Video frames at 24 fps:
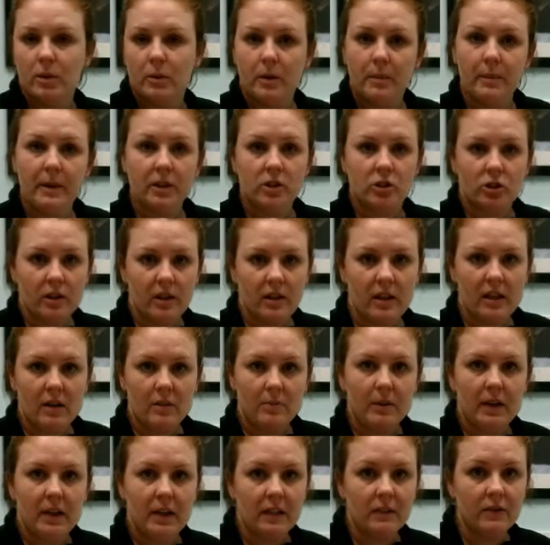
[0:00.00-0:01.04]
you want to make sure that they
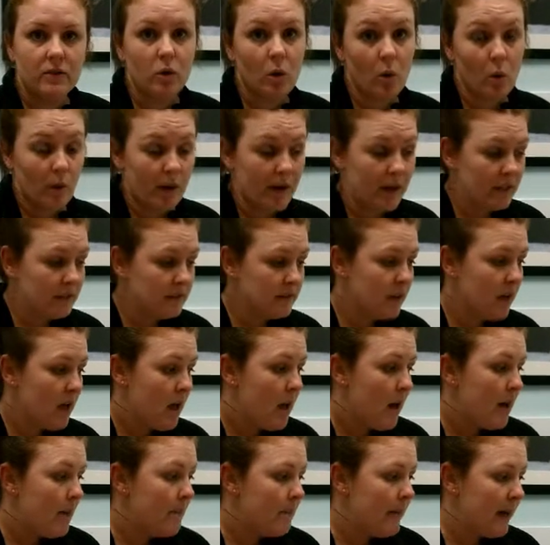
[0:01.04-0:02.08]
have plenty of toys.
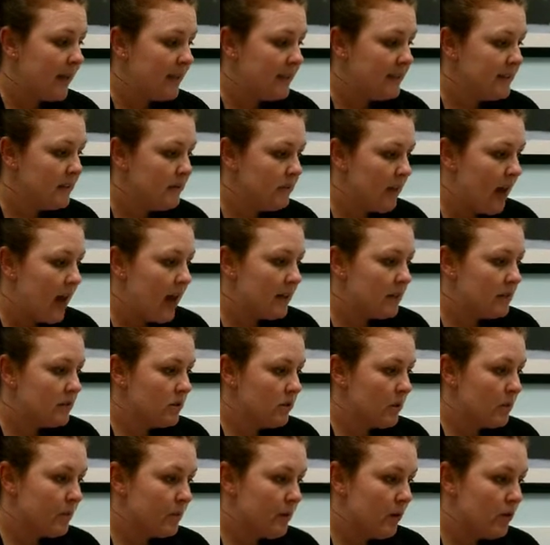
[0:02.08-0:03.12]
Mice and rats
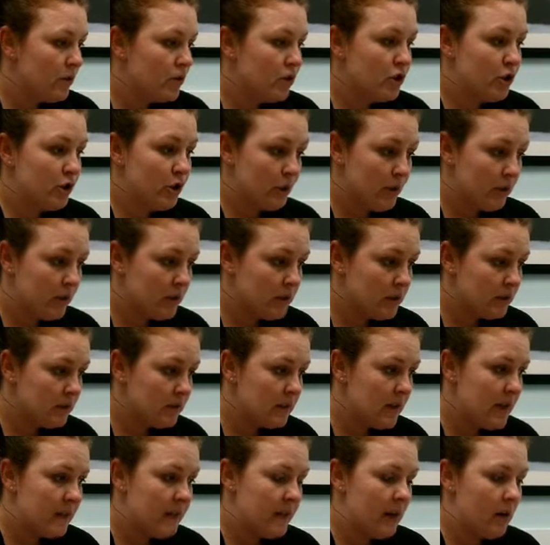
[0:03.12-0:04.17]
are both
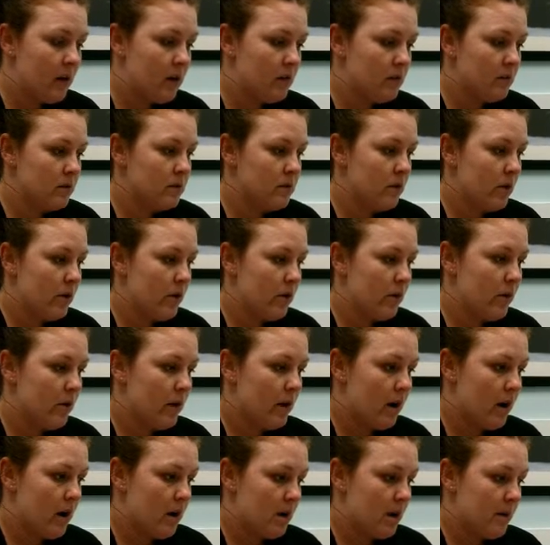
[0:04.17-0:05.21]
chewers, and they
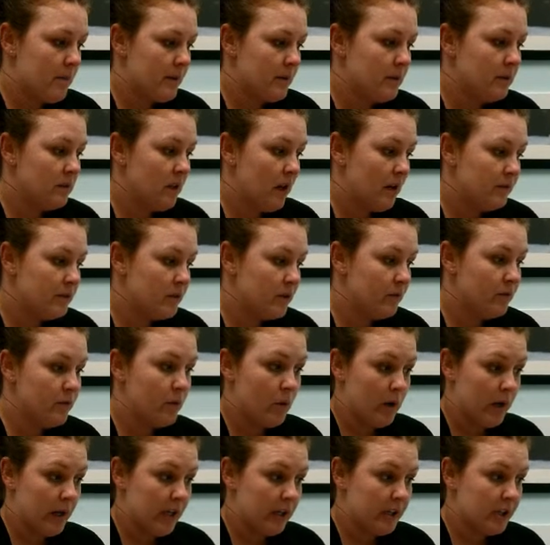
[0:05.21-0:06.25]
also love to
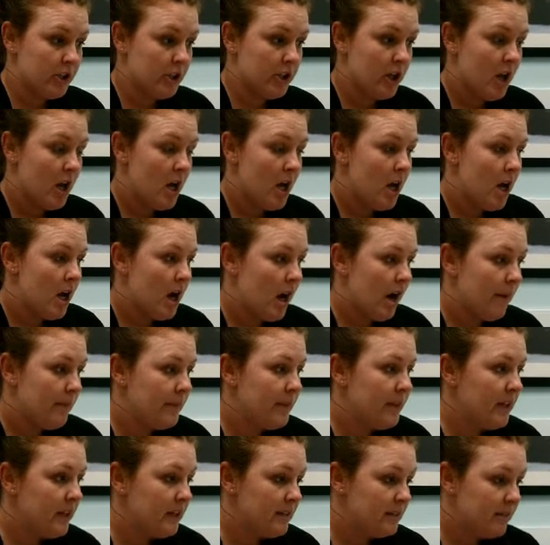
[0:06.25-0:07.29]
forage.
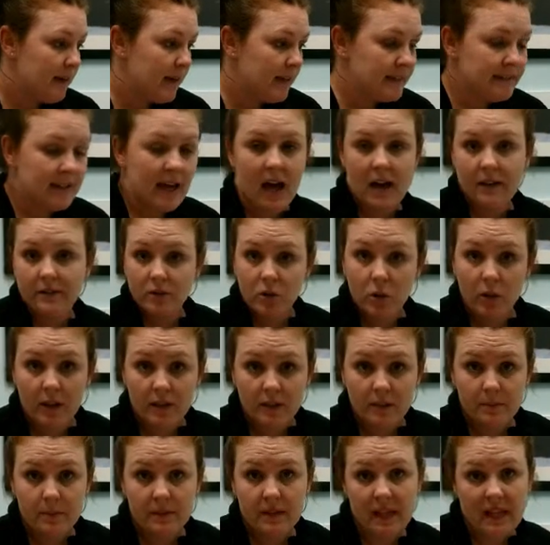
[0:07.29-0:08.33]
These mice have
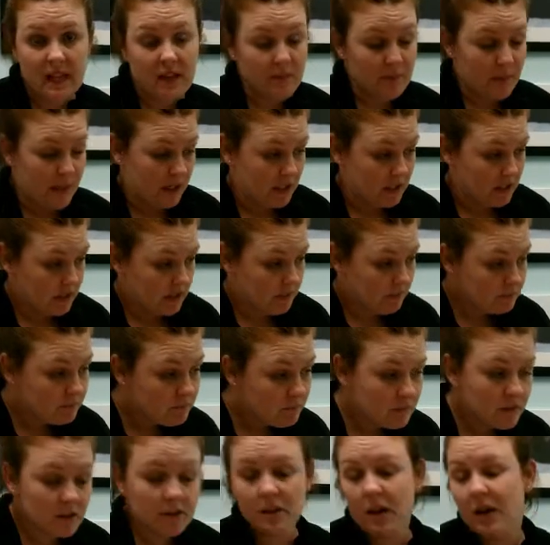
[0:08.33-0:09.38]
toys, but they have buried them,
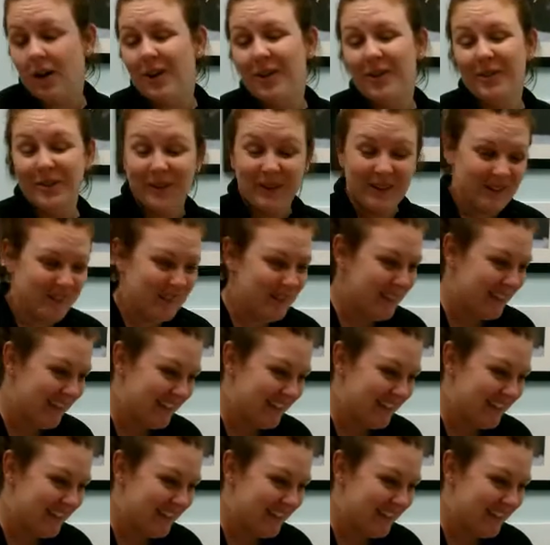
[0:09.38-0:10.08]
so you